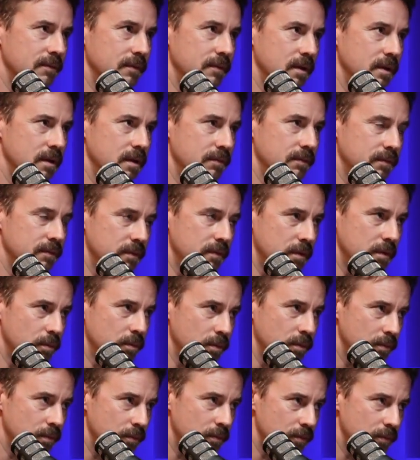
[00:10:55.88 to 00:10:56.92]
If
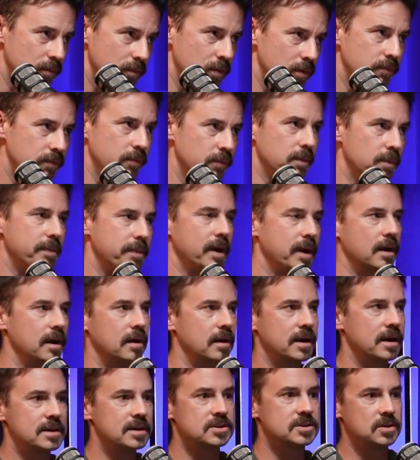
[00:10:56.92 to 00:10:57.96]
the roof
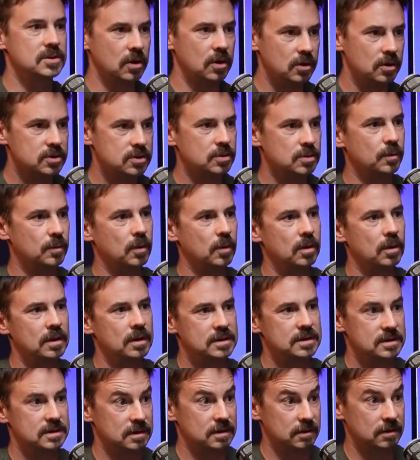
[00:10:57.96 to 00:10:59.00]
repair is noticeable and
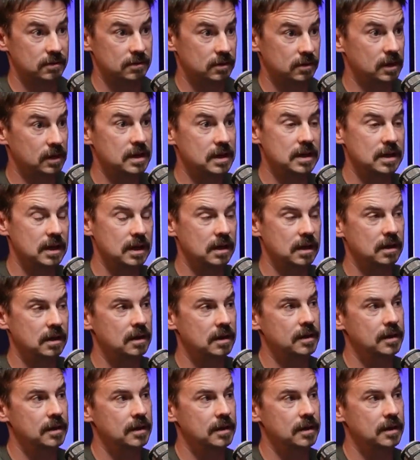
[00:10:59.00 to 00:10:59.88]
it's leaking,